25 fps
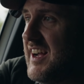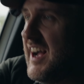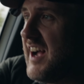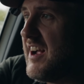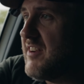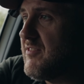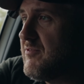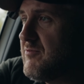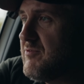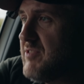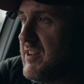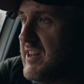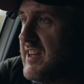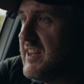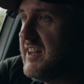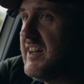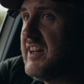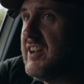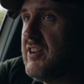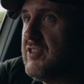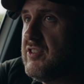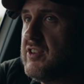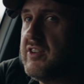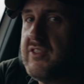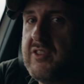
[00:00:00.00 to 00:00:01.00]
I
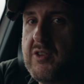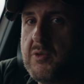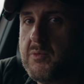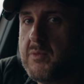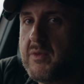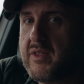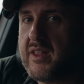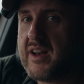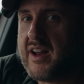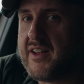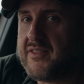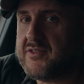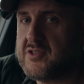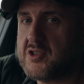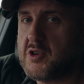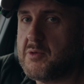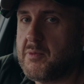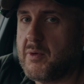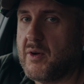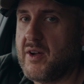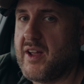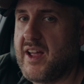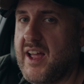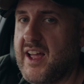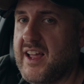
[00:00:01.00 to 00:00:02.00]
really could have done with an
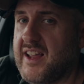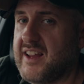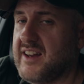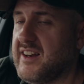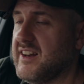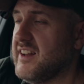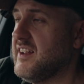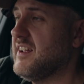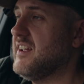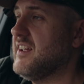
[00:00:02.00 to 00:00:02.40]
f2.8.